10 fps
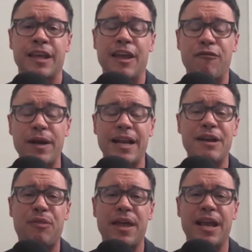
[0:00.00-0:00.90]
if we
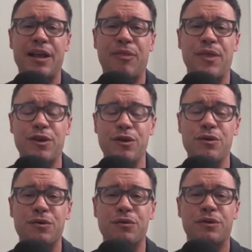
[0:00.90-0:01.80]
didn't think that
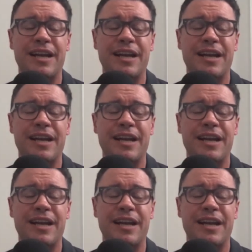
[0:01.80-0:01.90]
you